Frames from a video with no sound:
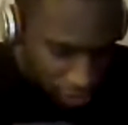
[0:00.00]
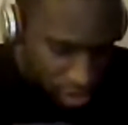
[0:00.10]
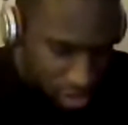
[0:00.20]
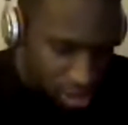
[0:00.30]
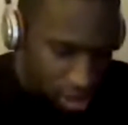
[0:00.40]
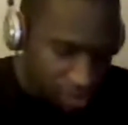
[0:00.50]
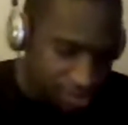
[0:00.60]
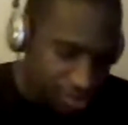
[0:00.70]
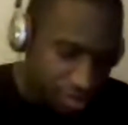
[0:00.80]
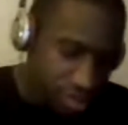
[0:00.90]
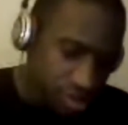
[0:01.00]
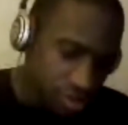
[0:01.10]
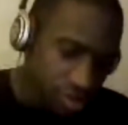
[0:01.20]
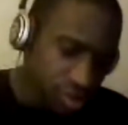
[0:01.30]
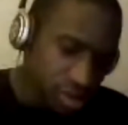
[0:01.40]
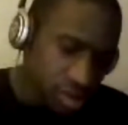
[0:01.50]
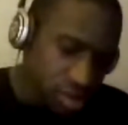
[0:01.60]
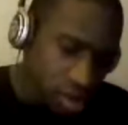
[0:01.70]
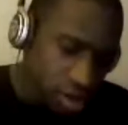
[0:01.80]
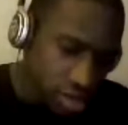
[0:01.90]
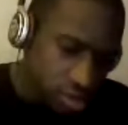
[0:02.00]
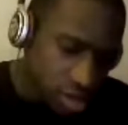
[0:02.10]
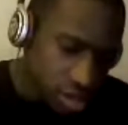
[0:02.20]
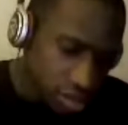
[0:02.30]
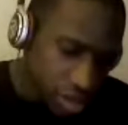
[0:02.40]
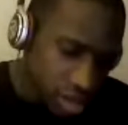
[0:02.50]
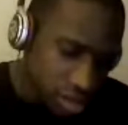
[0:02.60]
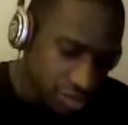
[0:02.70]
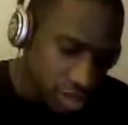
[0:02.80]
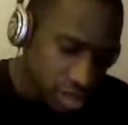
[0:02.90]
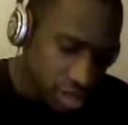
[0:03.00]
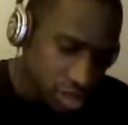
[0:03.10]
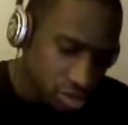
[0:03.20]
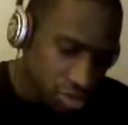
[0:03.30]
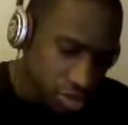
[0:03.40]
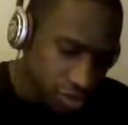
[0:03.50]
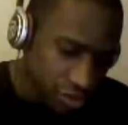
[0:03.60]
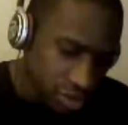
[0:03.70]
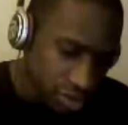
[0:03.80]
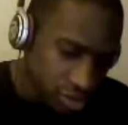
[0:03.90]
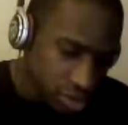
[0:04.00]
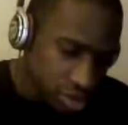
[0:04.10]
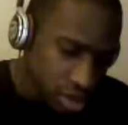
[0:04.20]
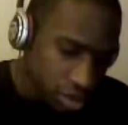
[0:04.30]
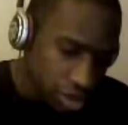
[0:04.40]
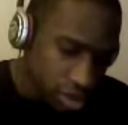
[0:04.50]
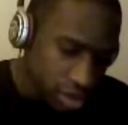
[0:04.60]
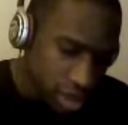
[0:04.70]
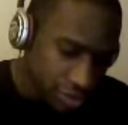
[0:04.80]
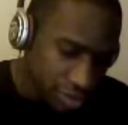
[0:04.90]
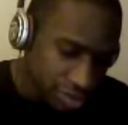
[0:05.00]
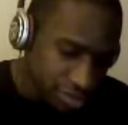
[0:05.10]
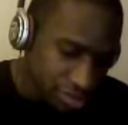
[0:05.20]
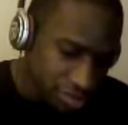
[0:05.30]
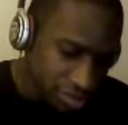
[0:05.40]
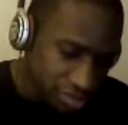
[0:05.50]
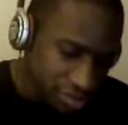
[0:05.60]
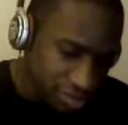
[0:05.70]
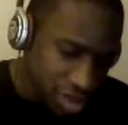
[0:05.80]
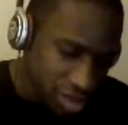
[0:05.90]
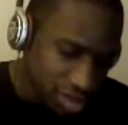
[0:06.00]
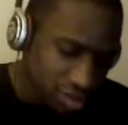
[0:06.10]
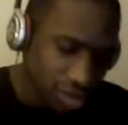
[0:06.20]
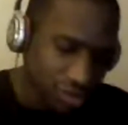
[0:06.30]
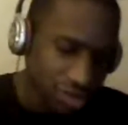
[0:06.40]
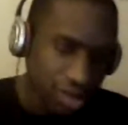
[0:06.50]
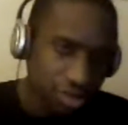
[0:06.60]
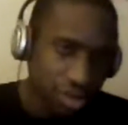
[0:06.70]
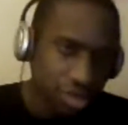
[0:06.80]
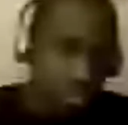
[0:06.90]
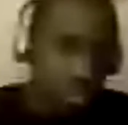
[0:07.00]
Fifth Thumb. Alright, so six major ridiculous superhero vehicles by Kevin whatever his name is.